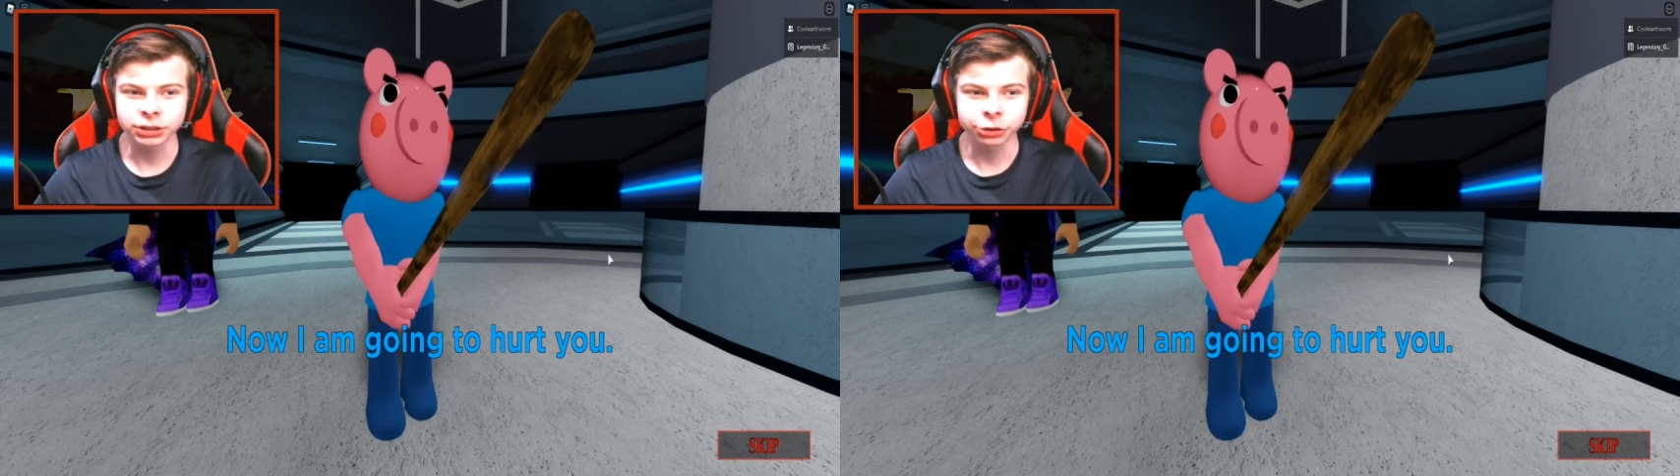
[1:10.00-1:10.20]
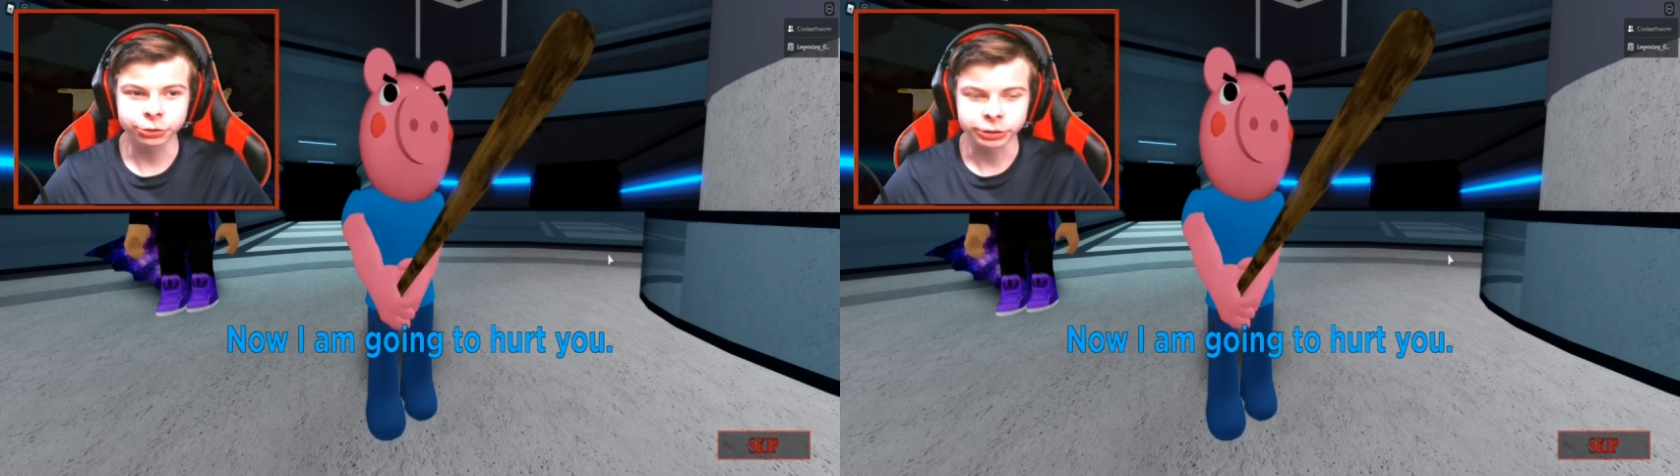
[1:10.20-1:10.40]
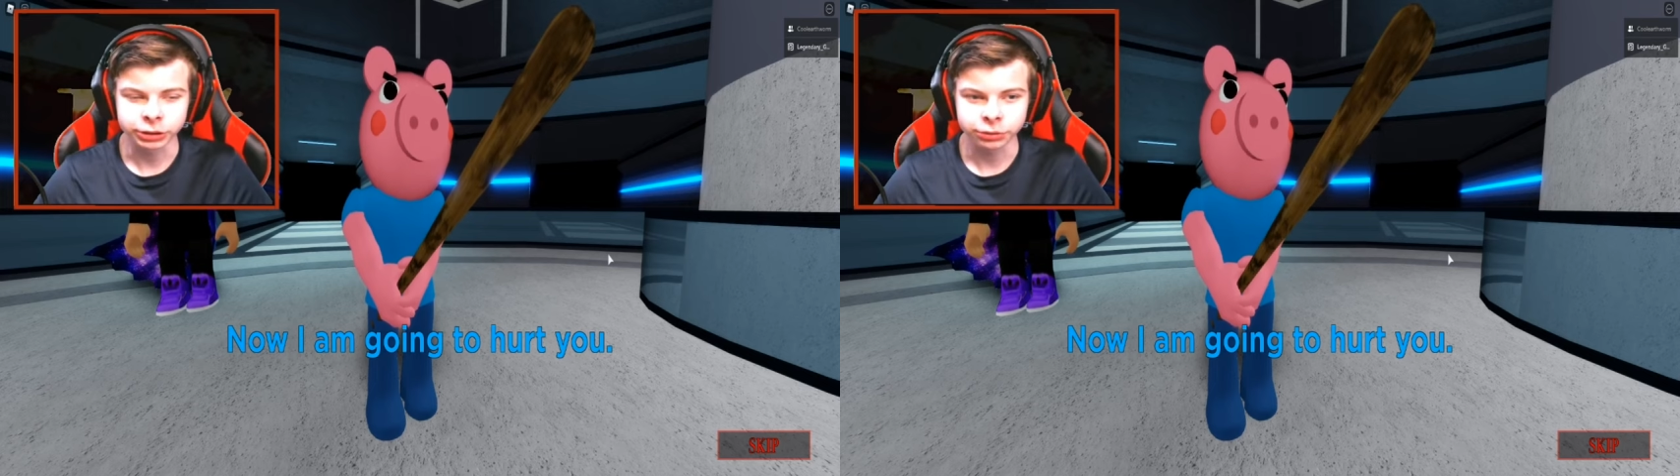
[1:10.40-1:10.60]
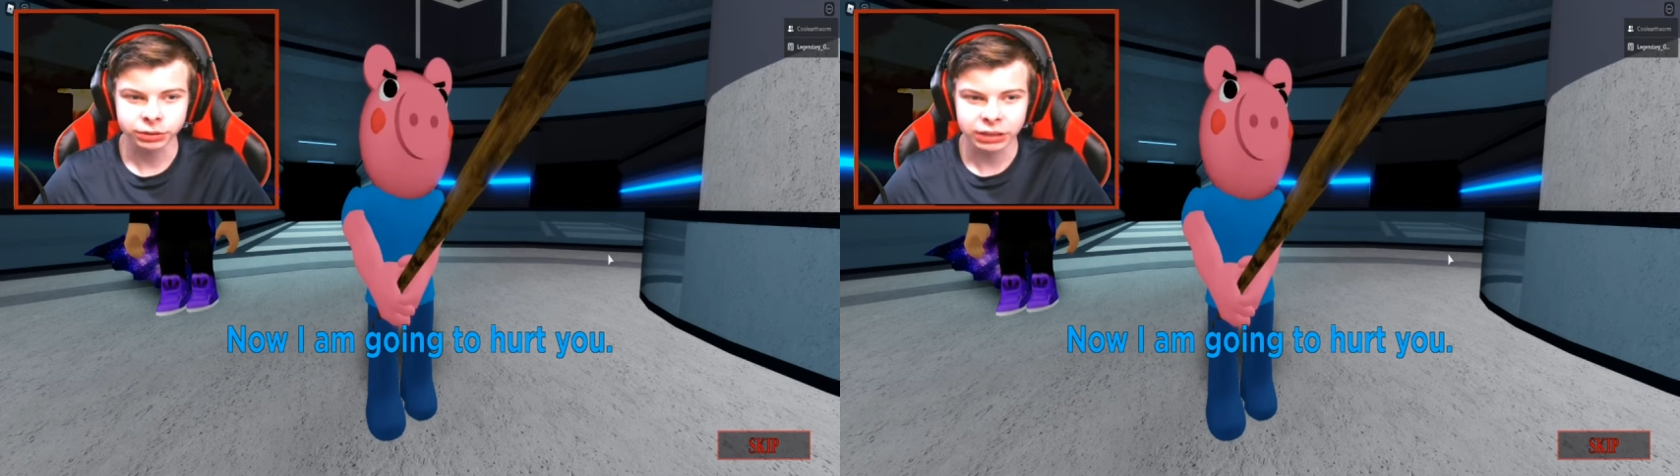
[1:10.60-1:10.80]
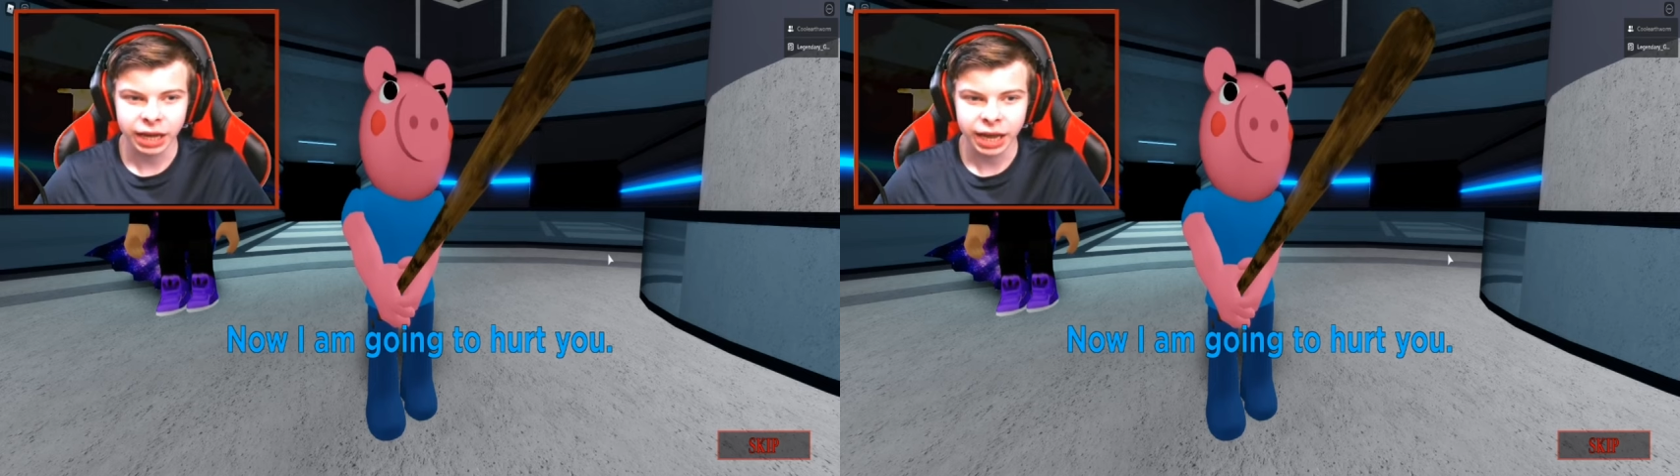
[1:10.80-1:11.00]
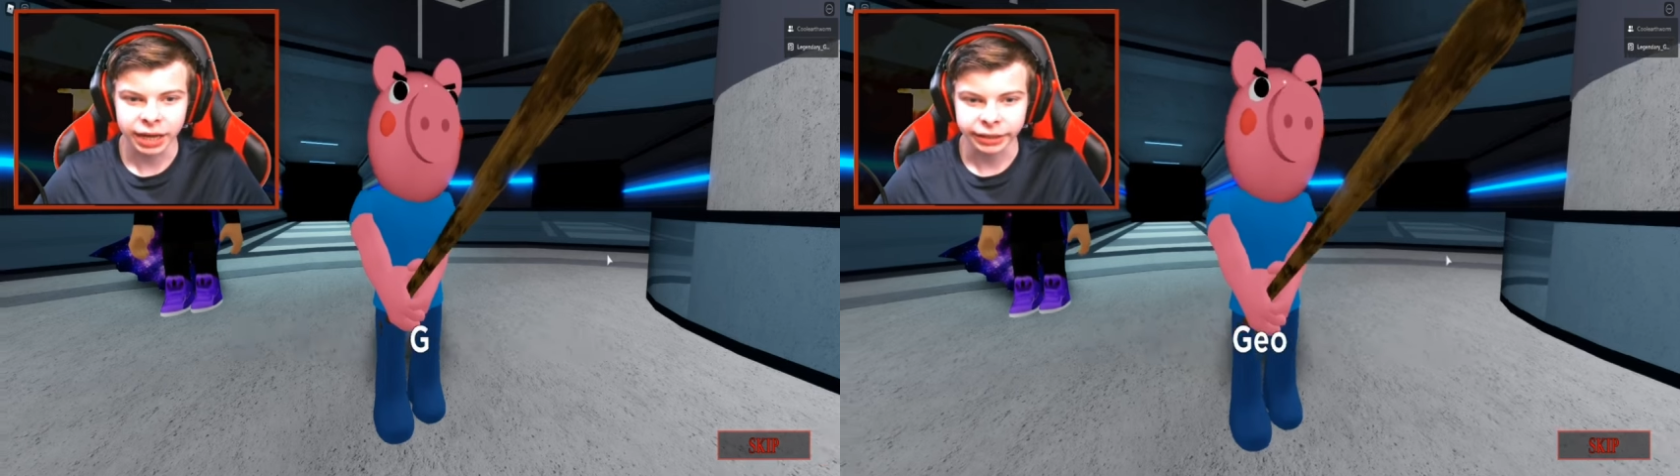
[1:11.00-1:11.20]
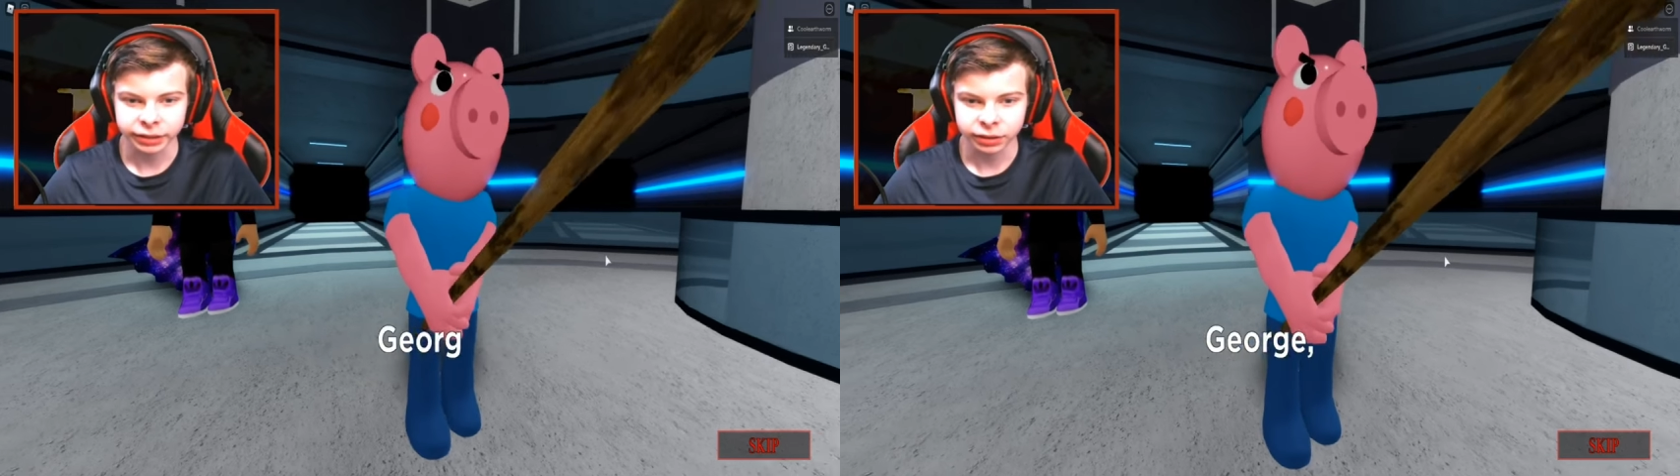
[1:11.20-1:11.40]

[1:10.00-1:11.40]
George, what the heck?